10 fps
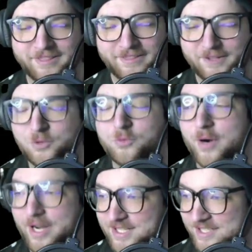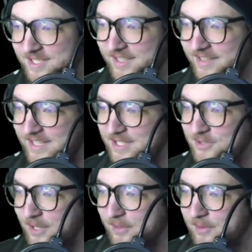great this
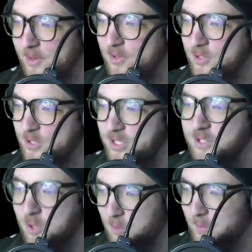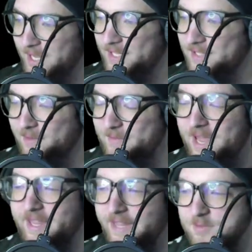trailer just sold me on this film. And I
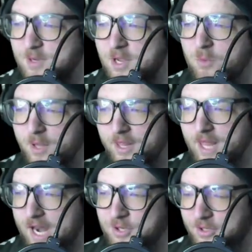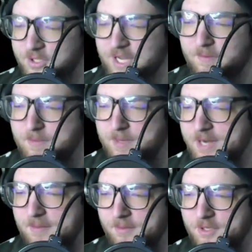think that's what a lot of trailers haven't been
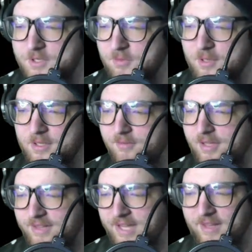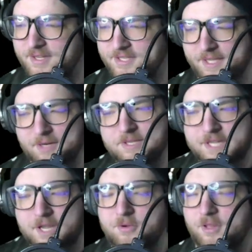able to do in lately, is that they don't sell
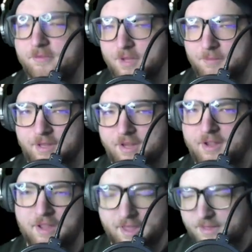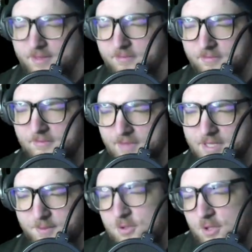you in the film. That's what
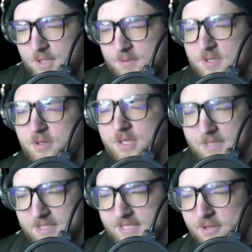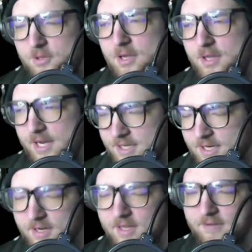the trailer's supposed to do. They're supposed to sell you an idea
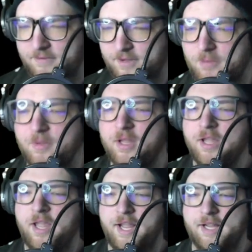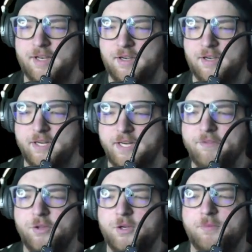in the film and give you a
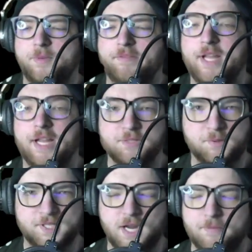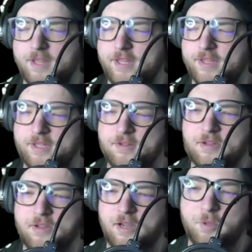little bit of the taste of what's coming. I think that
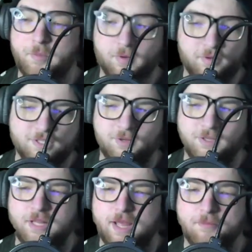Blue Beetle is doing that